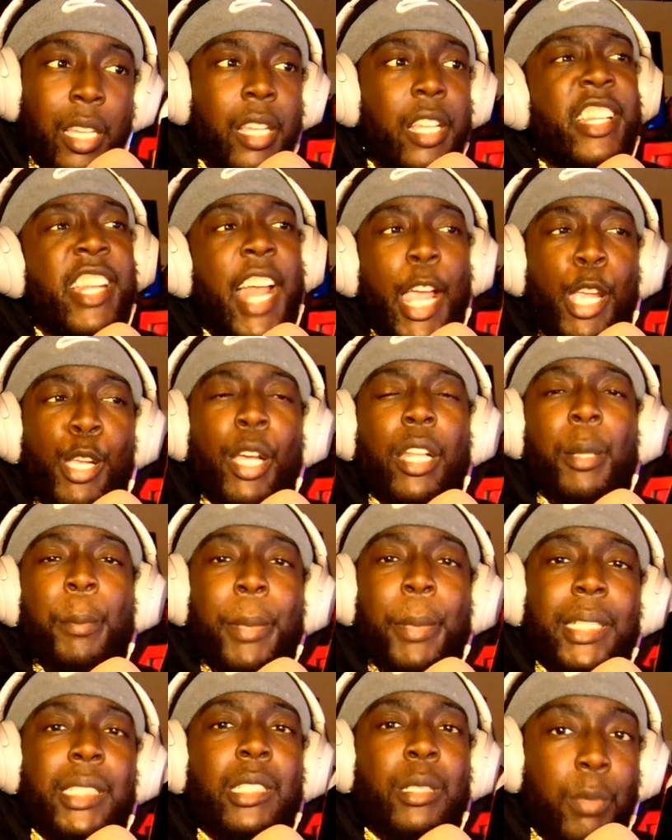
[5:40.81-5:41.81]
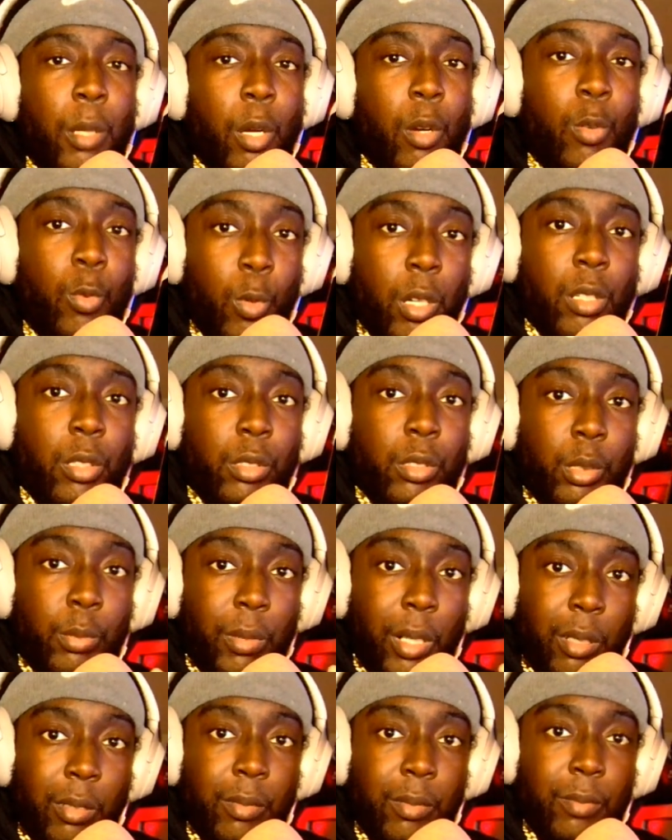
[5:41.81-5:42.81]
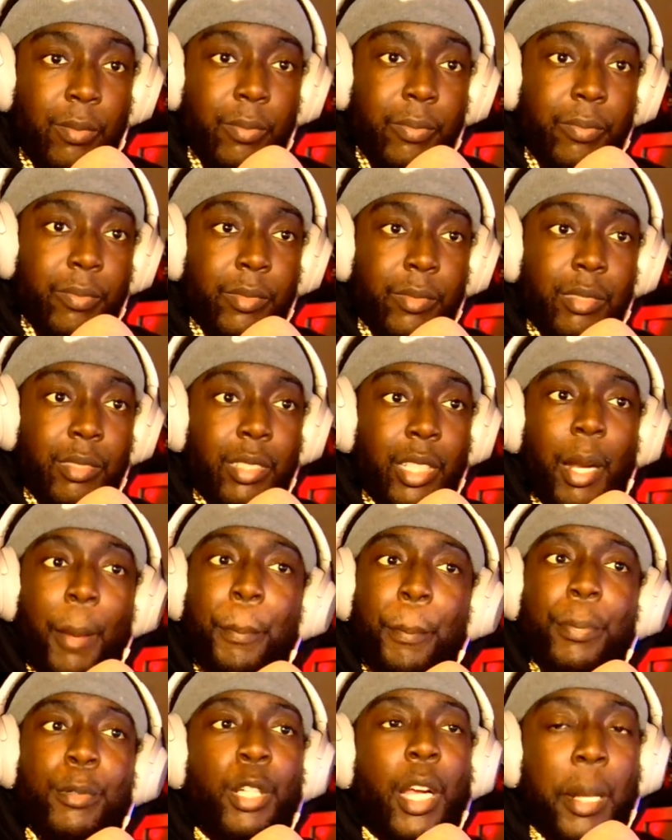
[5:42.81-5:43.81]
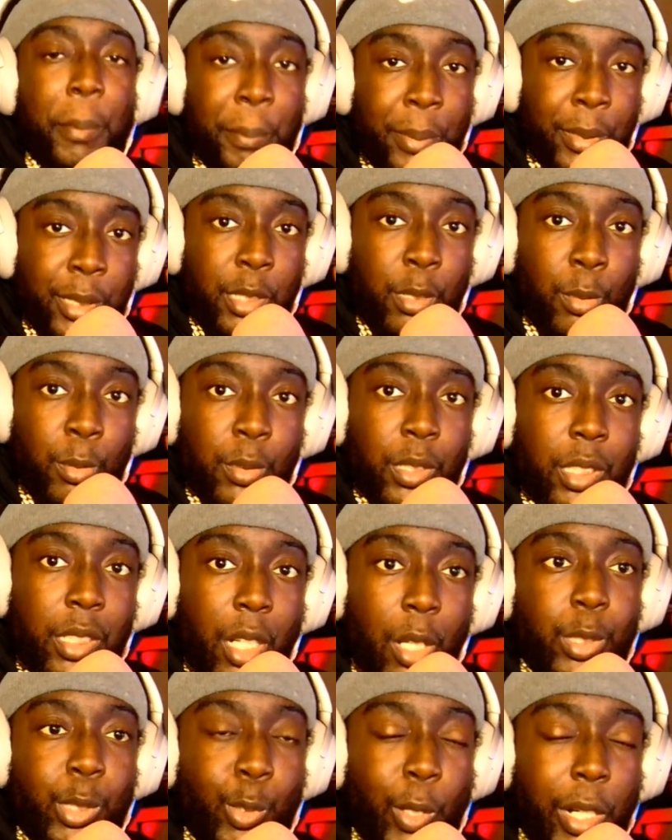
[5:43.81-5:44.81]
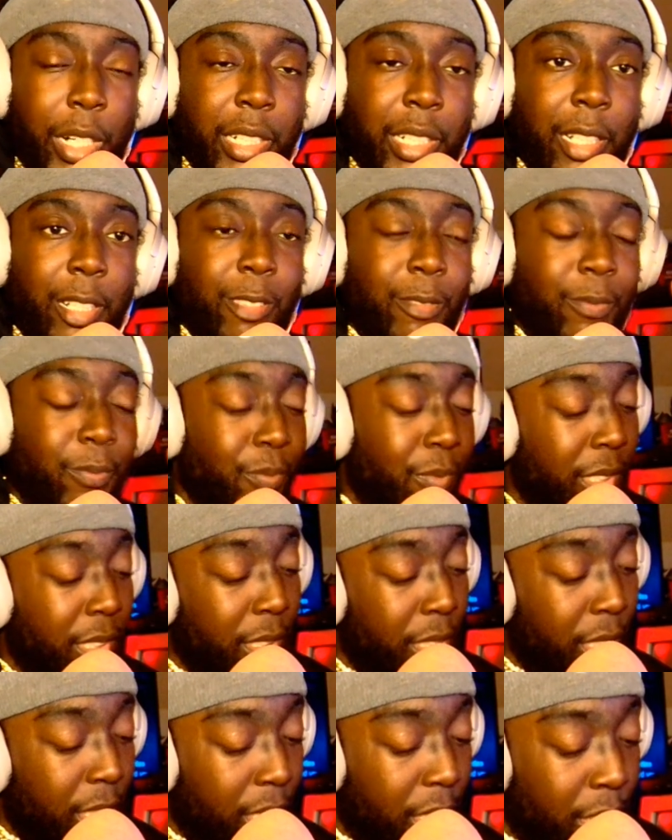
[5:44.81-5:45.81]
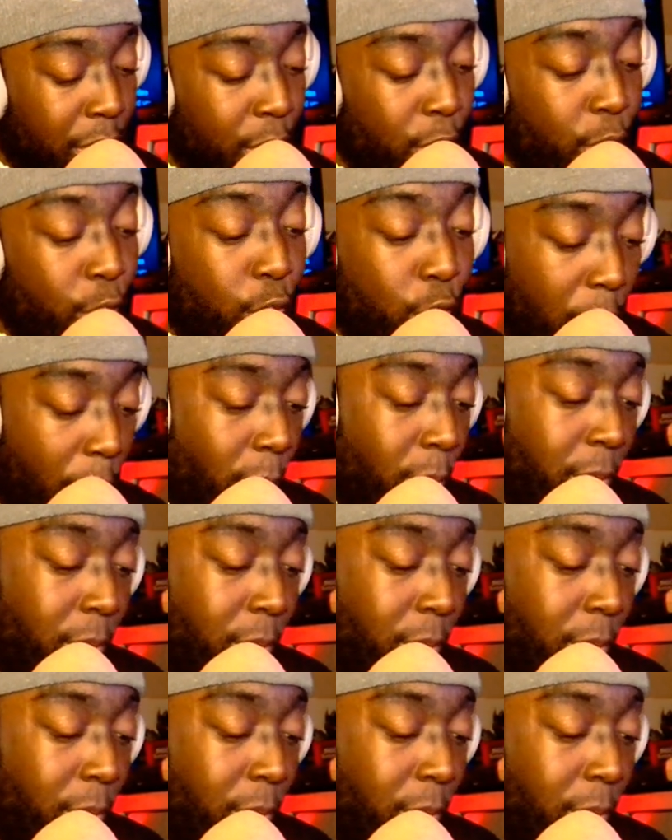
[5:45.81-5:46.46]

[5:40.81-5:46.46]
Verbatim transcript: Now you got the best of both worlds, bro. And I'm trying to put you on sauce right now. So